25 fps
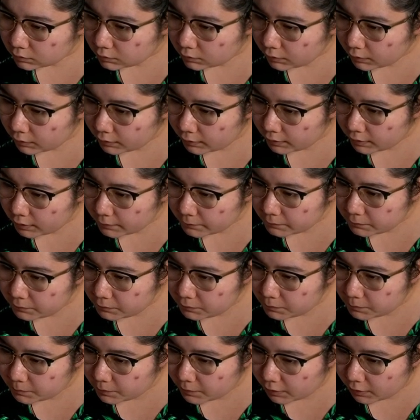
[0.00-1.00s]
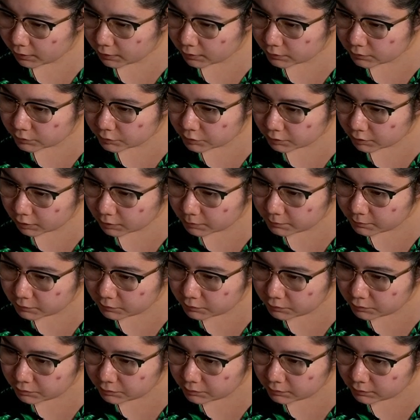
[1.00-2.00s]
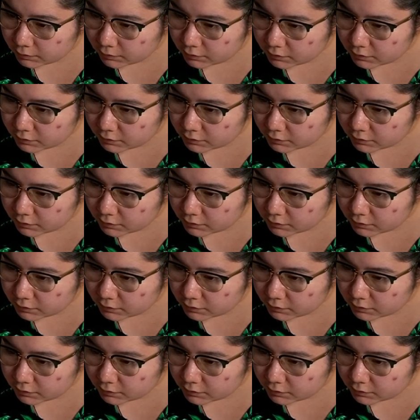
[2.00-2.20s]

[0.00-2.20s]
I have a new badge. I'm a 2-year